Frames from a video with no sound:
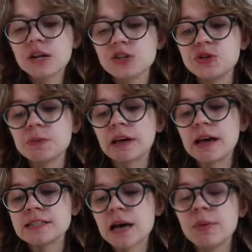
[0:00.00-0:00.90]
just
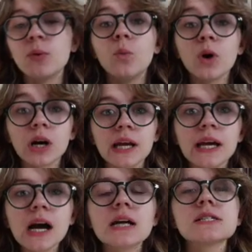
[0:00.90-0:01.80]
because I've been
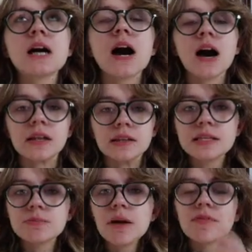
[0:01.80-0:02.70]
working a ton
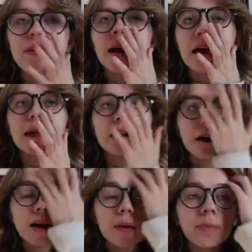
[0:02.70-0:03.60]
this month, and
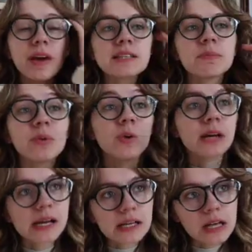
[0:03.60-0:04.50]
because I've been
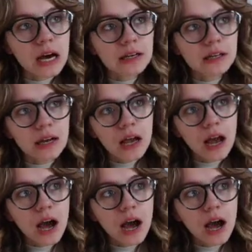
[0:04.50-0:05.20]
working a ton,